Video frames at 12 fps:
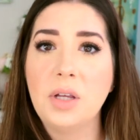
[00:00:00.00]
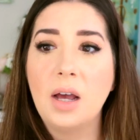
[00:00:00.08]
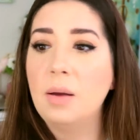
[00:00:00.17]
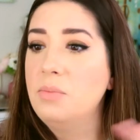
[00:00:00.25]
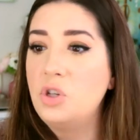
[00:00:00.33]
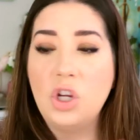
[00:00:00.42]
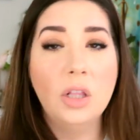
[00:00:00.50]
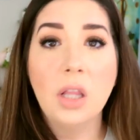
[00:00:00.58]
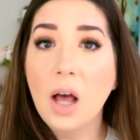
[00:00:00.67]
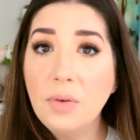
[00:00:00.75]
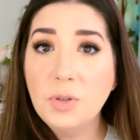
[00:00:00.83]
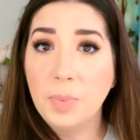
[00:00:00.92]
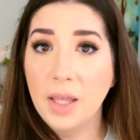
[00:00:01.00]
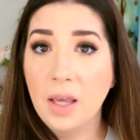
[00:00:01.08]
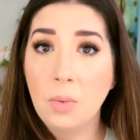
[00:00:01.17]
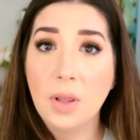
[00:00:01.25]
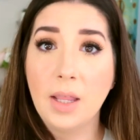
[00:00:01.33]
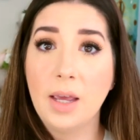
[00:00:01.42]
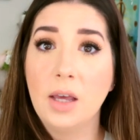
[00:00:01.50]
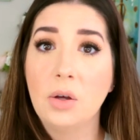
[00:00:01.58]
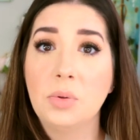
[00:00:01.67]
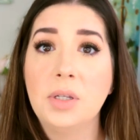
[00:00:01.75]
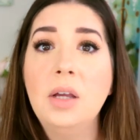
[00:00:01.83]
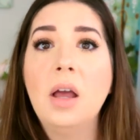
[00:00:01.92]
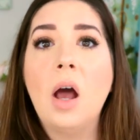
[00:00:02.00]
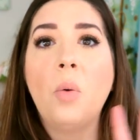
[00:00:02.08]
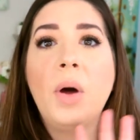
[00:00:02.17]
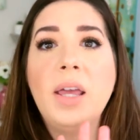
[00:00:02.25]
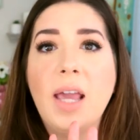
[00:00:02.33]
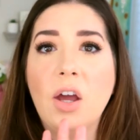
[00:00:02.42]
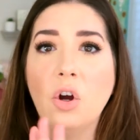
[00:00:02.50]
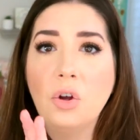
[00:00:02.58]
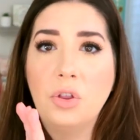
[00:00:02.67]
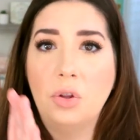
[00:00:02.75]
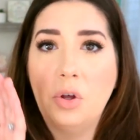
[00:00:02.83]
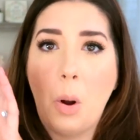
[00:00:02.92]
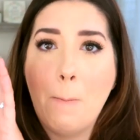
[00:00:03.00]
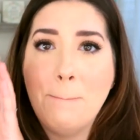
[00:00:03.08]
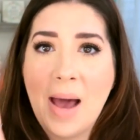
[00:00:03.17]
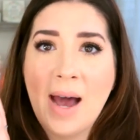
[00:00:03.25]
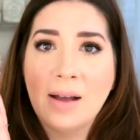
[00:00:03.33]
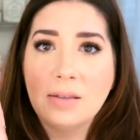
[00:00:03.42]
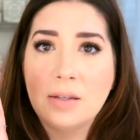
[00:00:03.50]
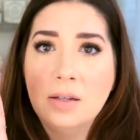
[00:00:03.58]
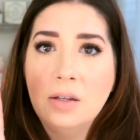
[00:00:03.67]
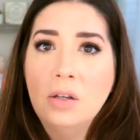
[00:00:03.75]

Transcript: Um, she loves playing with Legos. I wanna get her the little mat.